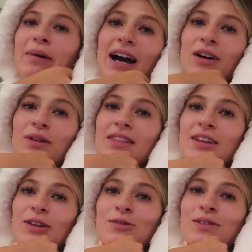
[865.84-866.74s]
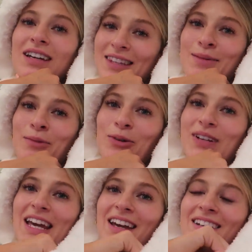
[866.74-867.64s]
back with you in the
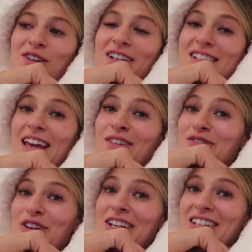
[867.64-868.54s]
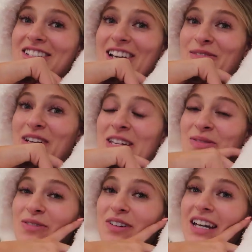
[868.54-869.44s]
morning for a day of furniture,
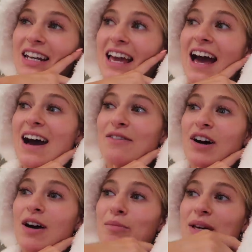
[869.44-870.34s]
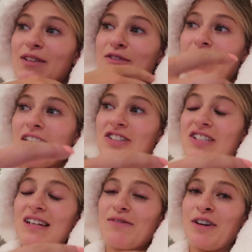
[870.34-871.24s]
because we finally have our big furniture
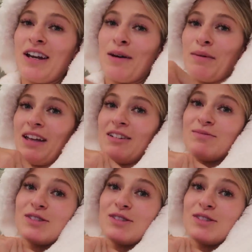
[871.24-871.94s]
delivery coming.